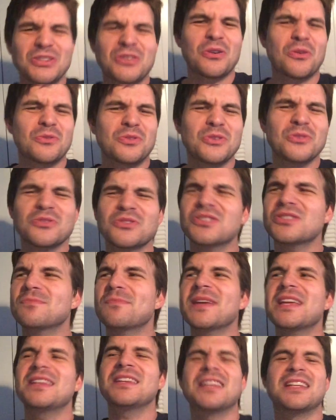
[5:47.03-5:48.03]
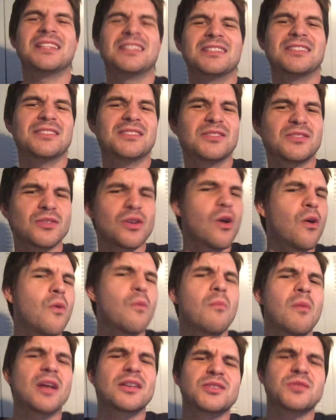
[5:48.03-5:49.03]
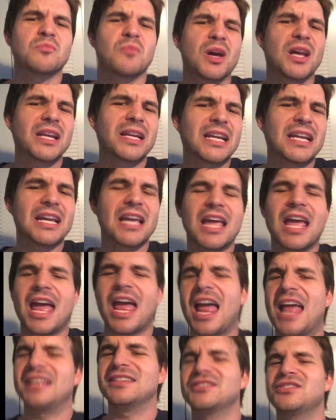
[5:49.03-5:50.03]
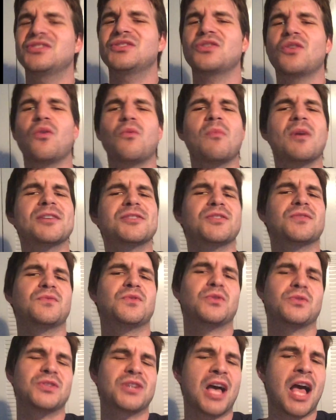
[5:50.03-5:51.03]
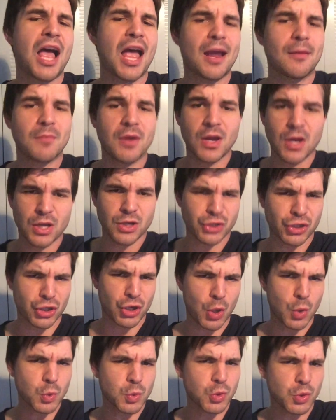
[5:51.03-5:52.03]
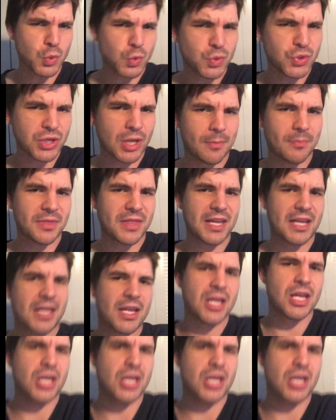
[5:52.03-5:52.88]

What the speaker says: you know, you're spending so much money and so much of your time to go do something,